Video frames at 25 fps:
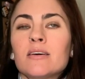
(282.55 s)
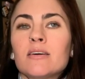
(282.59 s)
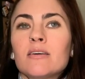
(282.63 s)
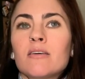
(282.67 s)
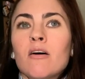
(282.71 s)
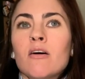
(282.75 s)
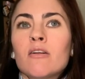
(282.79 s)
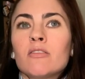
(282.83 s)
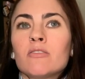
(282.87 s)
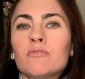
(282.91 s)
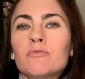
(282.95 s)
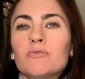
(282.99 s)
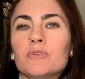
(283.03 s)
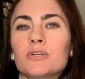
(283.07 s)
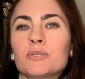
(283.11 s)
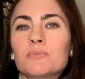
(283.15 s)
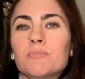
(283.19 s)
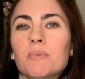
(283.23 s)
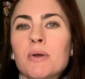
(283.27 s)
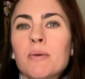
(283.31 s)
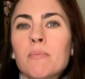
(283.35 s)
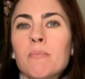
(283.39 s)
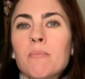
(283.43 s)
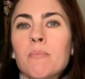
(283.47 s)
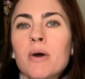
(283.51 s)
all of which
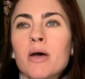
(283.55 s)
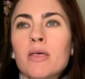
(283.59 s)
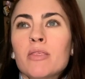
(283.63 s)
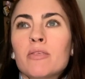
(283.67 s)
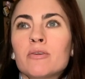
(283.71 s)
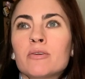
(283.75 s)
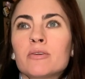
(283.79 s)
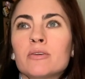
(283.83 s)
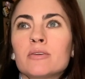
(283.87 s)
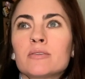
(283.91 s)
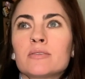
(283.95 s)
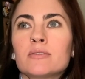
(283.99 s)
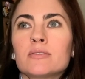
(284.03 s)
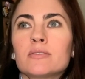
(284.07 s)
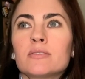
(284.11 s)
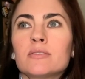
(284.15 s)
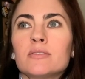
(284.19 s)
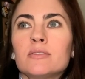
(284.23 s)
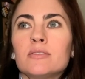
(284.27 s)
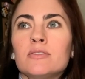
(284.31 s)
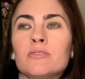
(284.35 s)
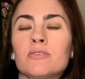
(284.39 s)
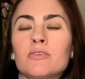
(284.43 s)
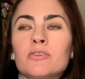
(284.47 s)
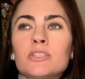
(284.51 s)
my mother,
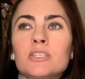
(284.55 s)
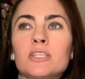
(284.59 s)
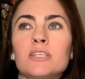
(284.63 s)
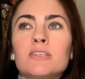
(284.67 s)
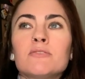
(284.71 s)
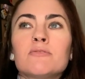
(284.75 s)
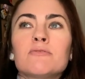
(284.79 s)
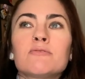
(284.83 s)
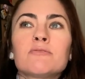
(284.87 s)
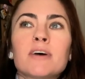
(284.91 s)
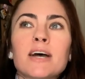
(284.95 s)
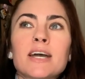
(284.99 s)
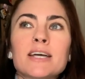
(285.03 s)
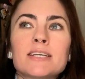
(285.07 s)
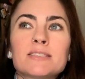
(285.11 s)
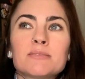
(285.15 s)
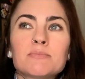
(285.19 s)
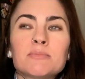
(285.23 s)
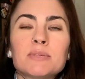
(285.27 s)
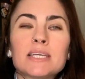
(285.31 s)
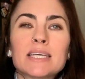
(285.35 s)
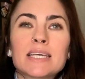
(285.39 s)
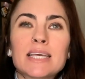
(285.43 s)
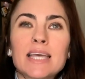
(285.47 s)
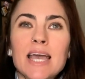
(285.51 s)
you know, she didn't advise
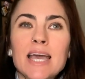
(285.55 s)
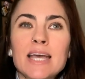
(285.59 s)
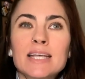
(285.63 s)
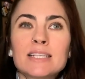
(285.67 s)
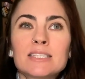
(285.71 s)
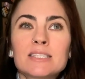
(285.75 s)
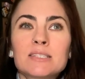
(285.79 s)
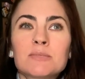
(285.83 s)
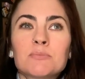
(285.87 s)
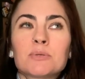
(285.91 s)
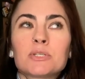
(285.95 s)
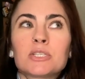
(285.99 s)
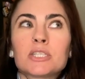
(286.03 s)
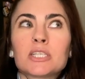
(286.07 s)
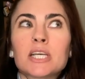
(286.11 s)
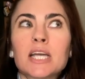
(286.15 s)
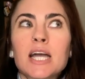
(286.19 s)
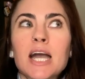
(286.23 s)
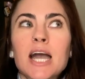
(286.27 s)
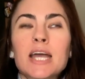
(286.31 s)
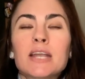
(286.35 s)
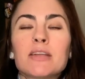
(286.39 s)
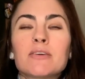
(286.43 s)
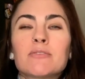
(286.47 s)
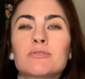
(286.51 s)
me against, but she
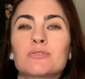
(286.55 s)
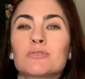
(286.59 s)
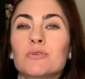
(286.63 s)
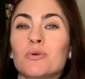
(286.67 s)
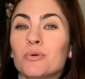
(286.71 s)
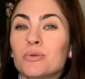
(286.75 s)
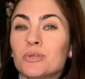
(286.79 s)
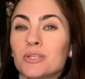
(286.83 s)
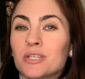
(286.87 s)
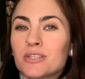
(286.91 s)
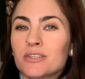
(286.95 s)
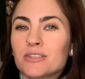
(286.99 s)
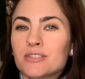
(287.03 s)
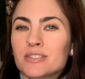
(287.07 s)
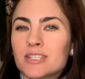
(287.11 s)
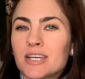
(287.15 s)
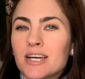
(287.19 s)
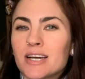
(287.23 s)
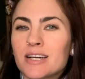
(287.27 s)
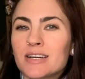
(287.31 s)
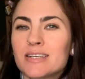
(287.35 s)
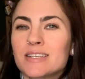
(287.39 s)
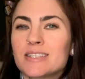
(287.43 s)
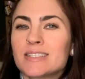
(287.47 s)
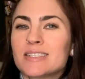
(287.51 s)
kind of was holding her
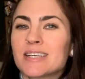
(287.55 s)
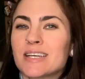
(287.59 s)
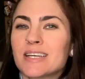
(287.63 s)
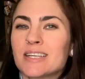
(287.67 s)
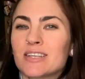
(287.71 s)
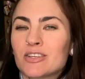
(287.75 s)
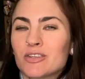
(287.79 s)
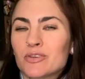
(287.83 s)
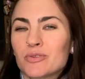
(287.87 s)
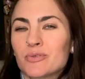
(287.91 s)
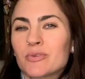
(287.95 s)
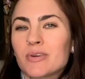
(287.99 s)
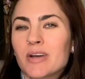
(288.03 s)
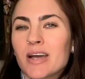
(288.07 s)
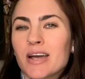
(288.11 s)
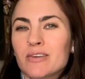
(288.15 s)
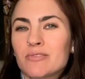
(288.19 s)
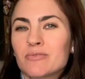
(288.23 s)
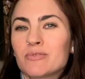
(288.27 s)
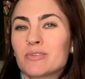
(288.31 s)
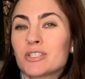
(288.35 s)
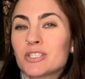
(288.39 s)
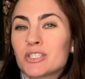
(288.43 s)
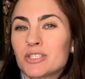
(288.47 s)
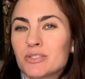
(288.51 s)
tongue because I knew kind
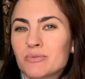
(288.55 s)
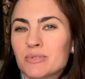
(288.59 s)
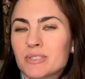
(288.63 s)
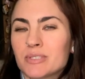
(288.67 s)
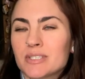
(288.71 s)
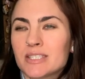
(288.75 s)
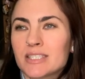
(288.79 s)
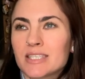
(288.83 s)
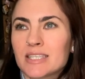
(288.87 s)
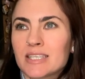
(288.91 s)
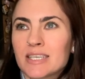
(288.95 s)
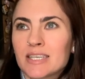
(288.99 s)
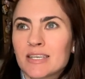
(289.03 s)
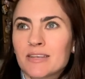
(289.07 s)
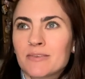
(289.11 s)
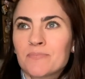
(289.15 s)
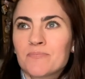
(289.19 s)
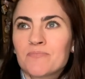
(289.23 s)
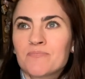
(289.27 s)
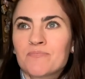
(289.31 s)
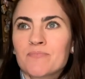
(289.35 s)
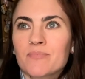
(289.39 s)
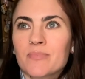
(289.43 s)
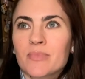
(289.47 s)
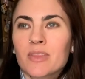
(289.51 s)
of what she was thinking.
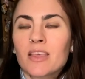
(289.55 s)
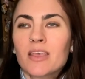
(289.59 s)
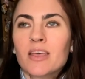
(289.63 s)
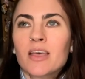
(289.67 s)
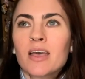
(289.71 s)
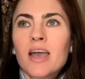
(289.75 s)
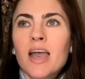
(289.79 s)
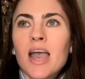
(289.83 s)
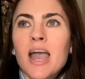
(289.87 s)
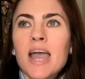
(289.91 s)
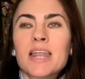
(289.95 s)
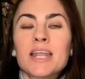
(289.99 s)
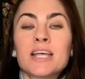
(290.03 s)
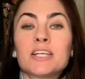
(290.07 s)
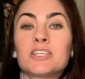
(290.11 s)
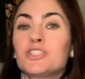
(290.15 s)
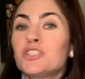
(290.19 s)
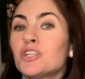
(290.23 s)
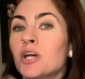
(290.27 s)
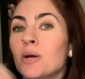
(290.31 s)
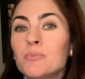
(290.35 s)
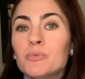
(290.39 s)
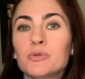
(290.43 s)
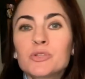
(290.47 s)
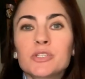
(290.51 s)
And I
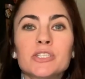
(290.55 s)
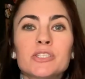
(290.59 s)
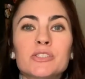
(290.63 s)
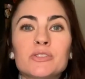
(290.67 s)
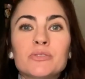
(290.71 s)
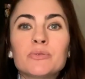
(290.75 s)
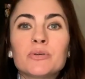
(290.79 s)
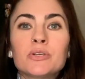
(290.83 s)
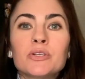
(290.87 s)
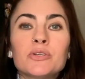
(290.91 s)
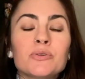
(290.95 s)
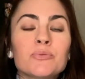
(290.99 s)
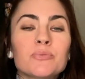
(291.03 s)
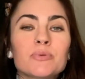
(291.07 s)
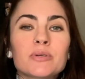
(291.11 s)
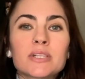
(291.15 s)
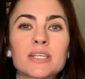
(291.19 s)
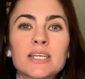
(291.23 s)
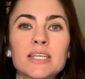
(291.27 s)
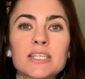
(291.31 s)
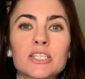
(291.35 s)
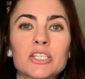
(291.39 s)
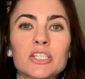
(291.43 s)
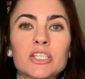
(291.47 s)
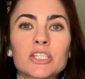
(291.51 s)
jumped into a new
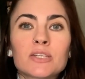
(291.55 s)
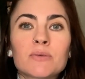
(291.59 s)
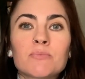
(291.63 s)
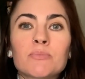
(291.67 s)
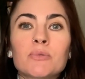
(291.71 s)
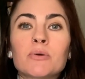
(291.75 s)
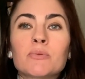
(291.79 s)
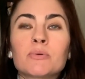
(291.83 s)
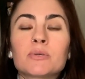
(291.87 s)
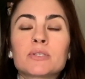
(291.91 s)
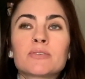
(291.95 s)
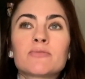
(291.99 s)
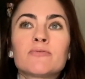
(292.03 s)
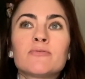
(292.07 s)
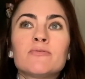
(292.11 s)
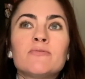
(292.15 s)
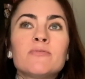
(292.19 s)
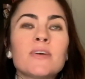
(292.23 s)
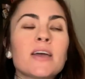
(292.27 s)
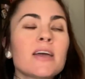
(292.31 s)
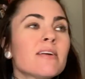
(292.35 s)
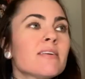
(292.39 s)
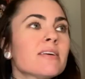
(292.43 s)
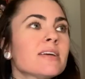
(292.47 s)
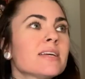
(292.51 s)
relationship that was
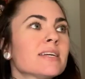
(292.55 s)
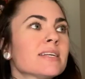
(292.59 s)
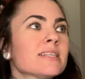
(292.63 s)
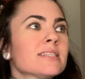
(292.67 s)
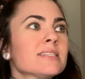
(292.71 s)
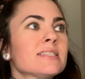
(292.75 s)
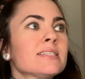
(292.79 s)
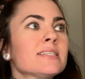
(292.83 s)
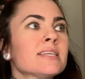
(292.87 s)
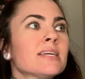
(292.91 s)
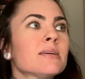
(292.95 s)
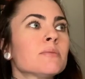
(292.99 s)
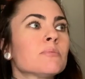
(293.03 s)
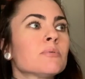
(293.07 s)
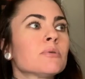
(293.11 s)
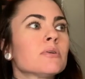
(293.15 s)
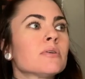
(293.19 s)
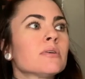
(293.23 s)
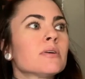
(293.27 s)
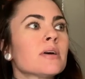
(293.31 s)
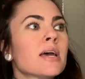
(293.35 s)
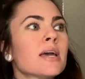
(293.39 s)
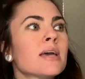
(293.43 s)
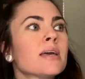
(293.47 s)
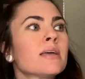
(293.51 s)
very unstable,
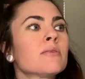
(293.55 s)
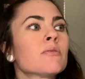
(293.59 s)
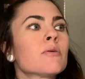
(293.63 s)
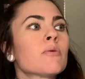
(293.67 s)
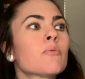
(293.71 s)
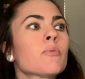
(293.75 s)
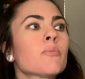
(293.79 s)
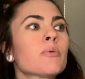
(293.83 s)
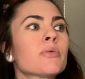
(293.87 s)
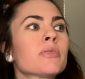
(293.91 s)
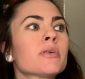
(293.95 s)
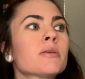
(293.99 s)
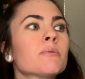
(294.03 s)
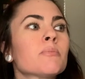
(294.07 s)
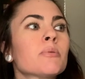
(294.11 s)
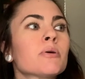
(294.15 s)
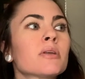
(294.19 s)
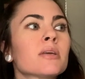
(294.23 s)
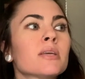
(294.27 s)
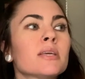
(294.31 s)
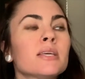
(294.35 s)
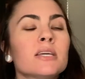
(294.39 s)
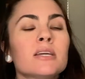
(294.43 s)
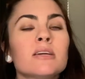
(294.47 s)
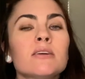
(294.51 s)
and within about
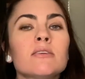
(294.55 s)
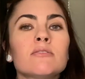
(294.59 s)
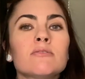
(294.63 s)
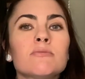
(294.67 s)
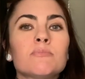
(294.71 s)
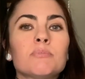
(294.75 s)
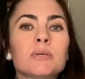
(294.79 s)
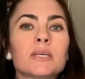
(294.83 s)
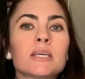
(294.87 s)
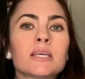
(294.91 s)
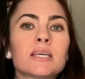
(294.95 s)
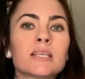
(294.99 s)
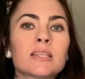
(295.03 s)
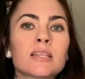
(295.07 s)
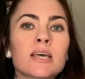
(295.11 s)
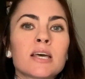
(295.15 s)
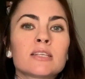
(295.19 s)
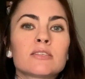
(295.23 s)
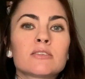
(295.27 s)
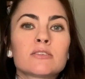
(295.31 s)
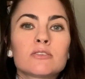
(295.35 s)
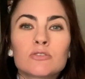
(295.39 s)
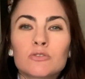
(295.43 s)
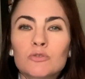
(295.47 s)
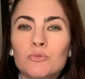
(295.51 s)
a year of being in that
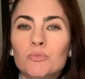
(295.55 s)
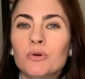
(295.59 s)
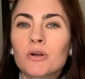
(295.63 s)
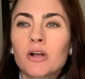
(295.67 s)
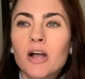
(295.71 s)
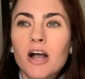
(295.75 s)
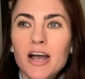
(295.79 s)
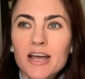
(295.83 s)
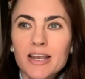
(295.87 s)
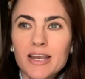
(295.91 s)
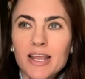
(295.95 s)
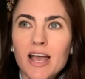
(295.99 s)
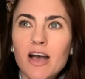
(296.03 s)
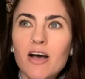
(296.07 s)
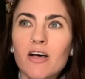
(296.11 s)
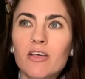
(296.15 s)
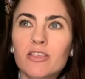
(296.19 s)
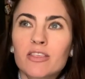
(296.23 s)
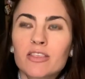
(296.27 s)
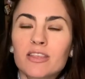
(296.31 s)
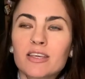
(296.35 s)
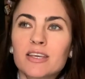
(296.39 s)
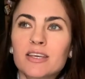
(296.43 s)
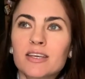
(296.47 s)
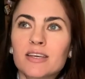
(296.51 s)
super
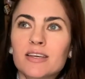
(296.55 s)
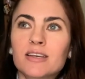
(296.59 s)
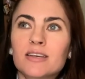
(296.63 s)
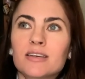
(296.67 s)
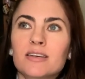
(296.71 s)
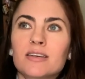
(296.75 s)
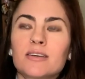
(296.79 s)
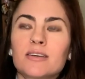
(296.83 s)
unhealthy,